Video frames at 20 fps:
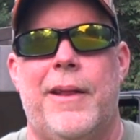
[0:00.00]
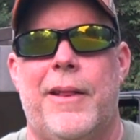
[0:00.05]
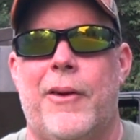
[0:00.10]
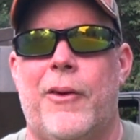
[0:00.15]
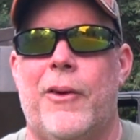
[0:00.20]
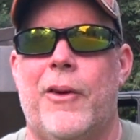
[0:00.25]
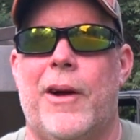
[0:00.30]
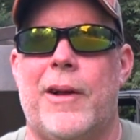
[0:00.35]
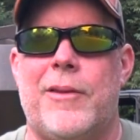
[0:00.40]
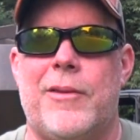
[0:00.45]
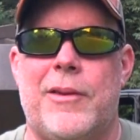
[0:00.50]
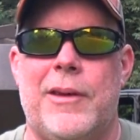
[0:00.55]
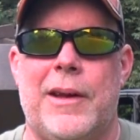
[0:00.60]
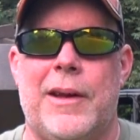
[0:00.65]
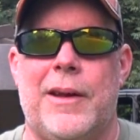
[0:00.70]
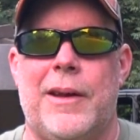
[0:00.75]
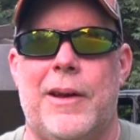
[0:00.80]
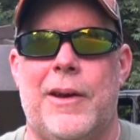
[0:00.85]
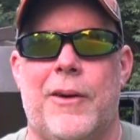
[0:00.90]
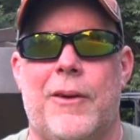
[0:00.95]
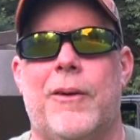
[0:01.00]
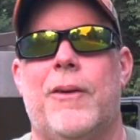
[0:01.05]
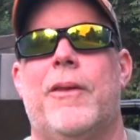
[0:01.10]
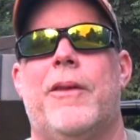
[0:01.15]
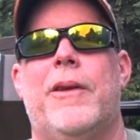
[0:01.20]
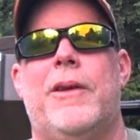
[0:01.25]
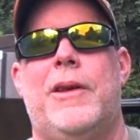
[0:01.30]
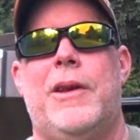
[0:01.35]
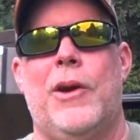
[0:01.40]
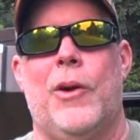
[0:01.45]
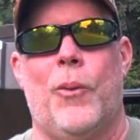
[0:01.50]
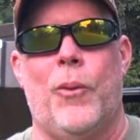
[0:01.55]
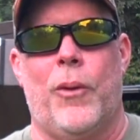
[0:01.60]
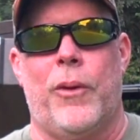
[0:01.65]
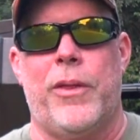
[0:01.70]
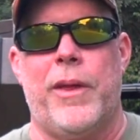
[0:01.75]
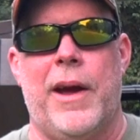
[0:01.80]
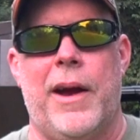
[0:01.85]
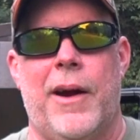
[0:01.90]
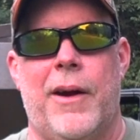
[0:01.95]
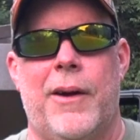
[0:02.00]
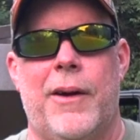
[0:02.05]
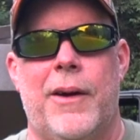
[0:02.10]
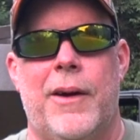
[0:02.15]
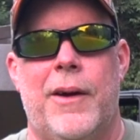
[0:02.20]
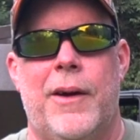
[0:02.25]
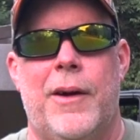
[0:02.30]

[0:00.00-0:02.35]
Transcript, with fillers: They're not seeing deer. The deer were there,